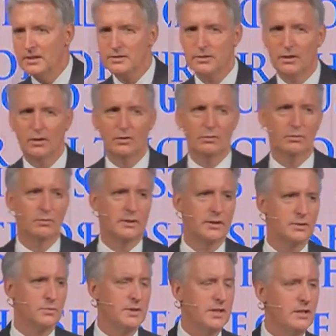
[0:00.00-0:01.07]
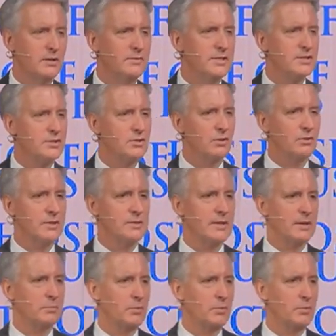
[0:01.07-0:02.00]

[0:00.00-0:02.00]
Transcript: So, because when you hear these stories like